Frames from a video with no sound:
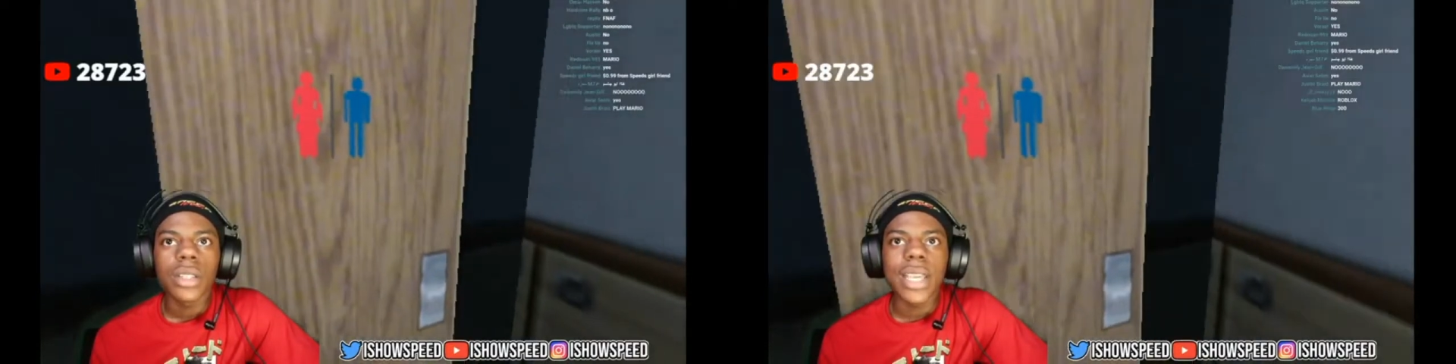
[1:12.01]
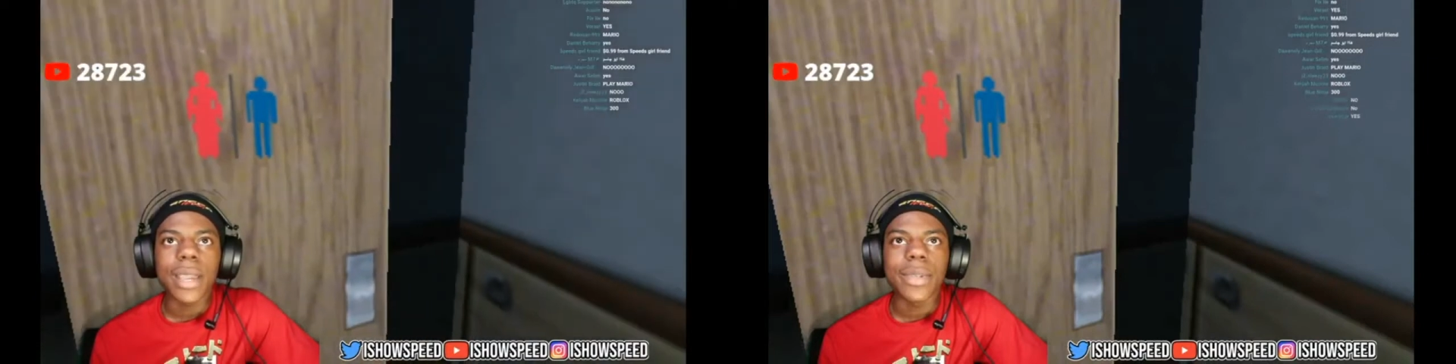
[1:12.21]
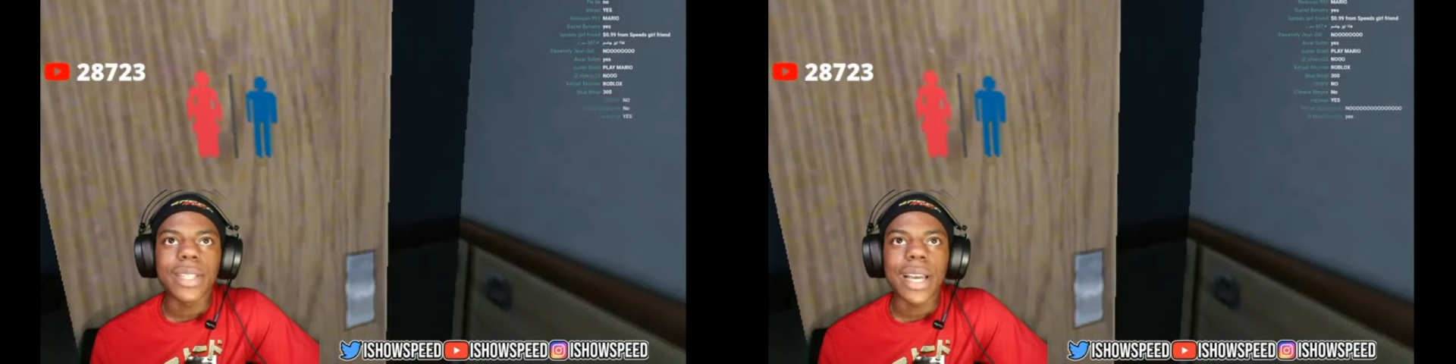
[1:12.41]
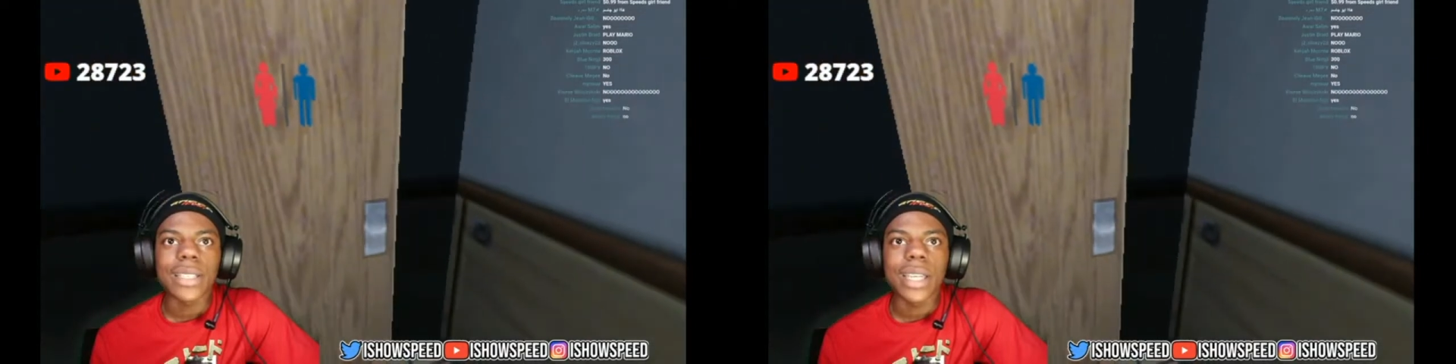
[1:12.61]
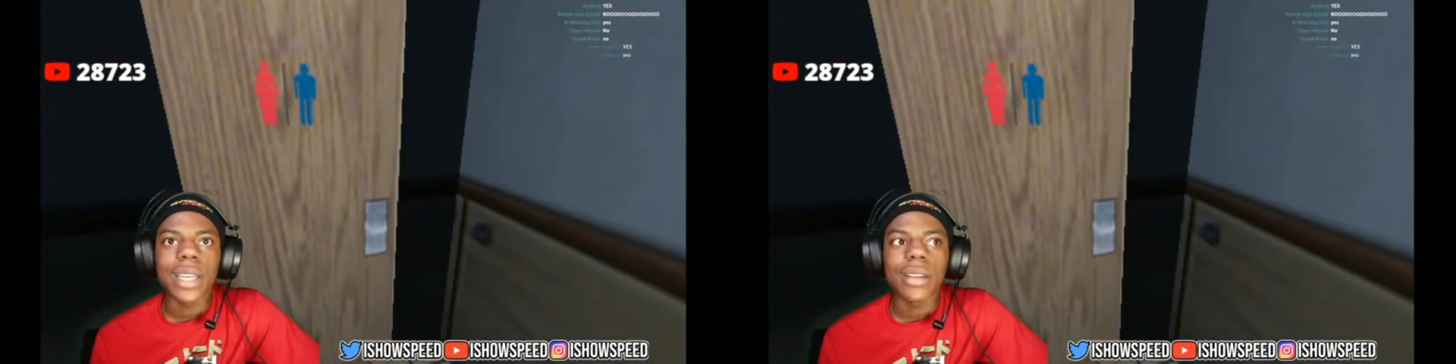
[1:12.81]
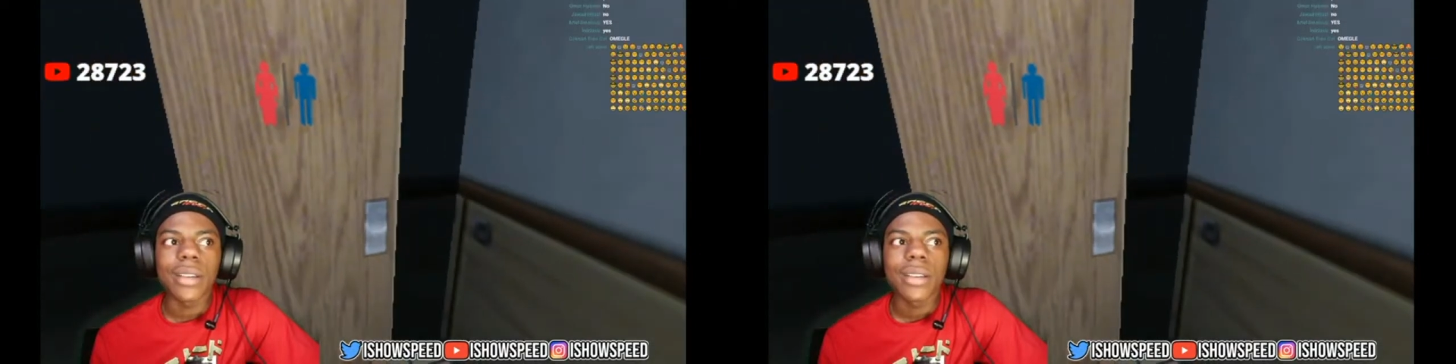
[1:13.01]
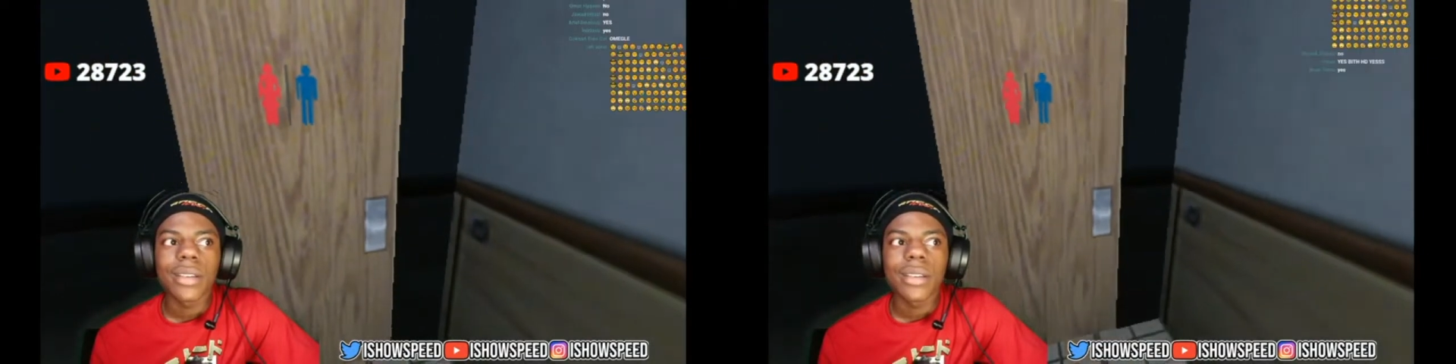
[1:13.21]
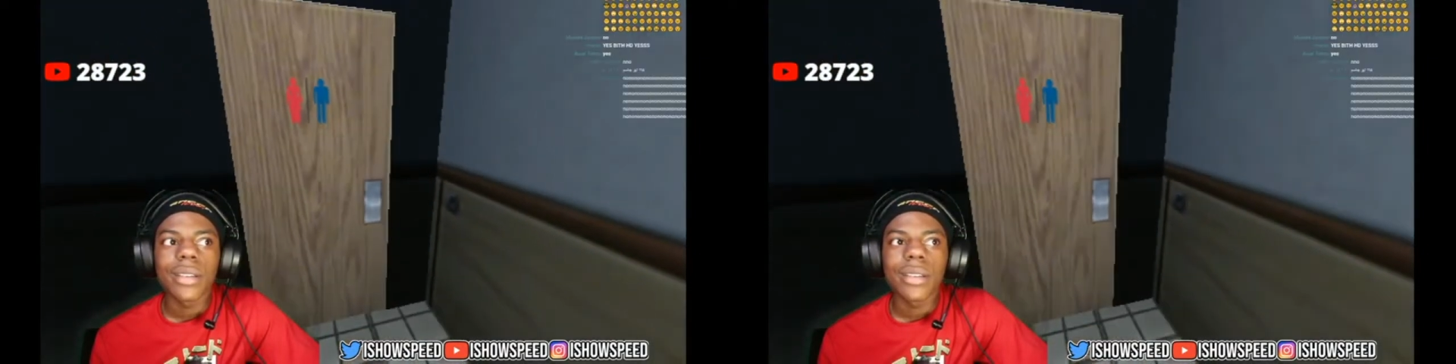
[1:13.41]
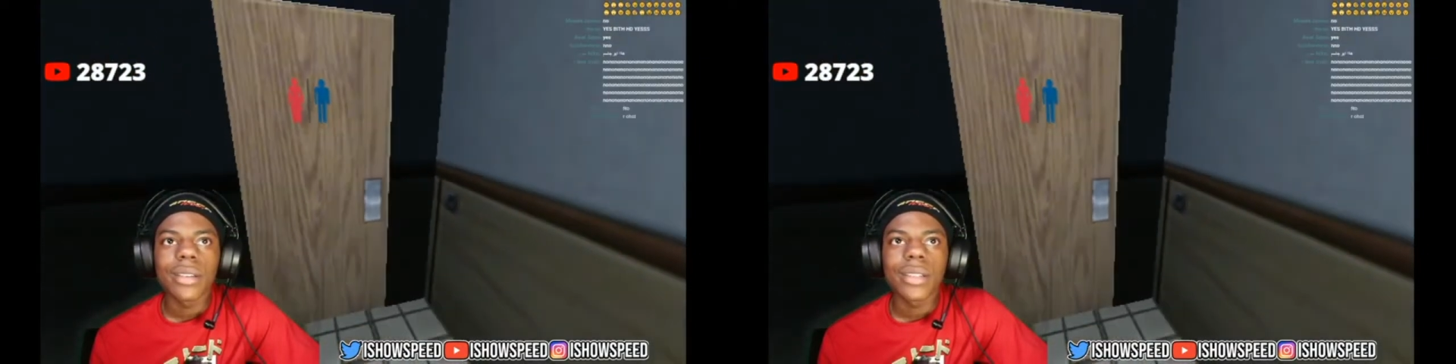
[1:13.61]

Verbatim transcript: This game is not. Who the hell was that?